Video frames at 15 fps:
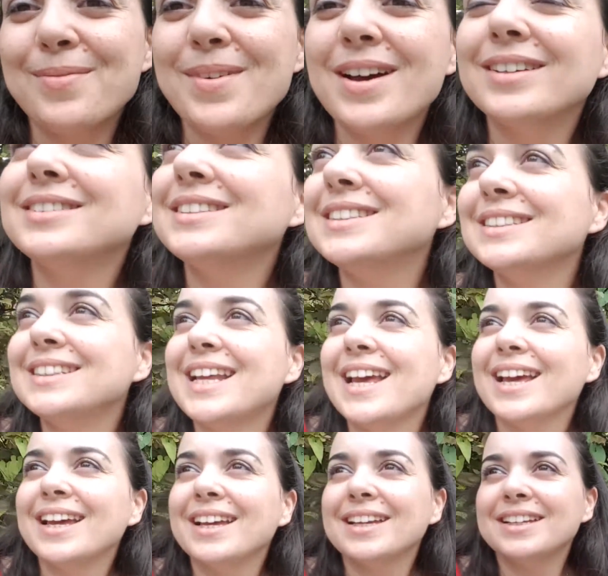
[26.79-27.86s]
about
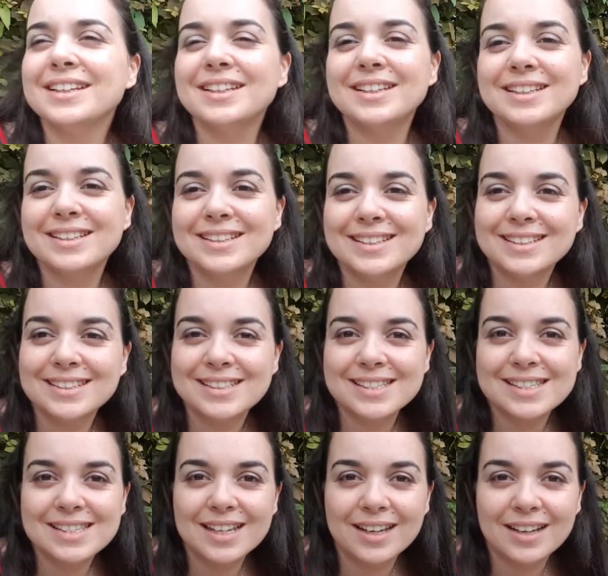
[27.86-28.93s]
today is